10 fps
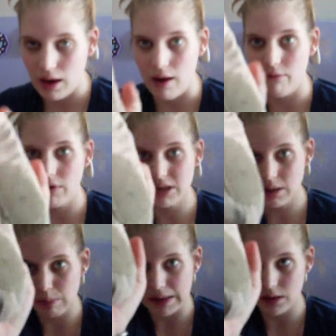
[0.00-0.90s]
canvas
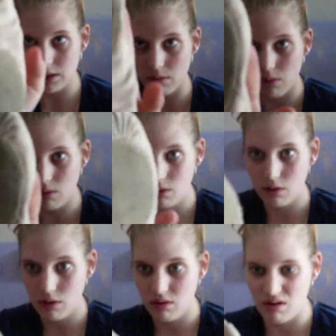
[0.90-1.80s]
split sole.
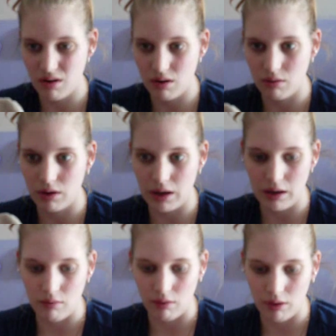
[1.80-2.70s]
They're
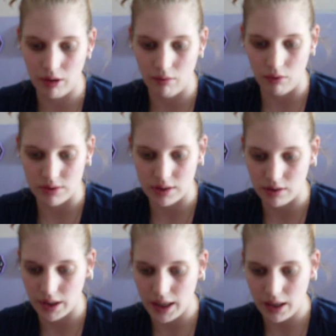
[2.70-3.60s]
getting really gross and
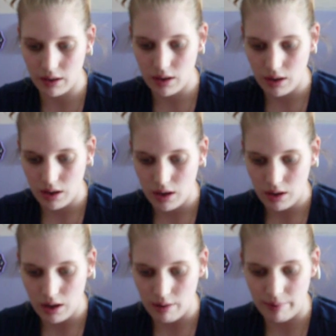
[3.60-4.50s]
dirty.
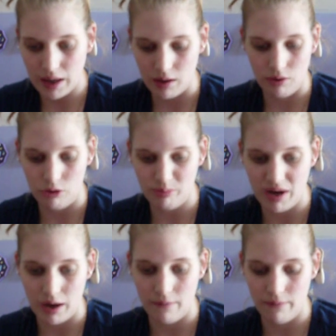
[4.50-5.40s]
I might get a new
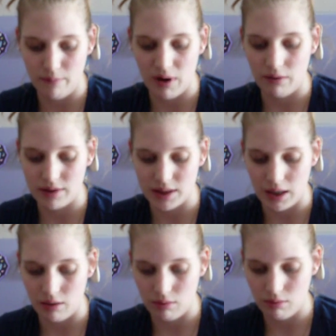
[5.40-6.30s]
pair for my
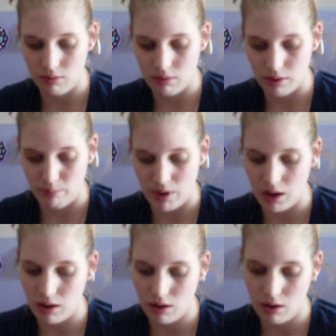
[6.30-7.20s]
recital in May.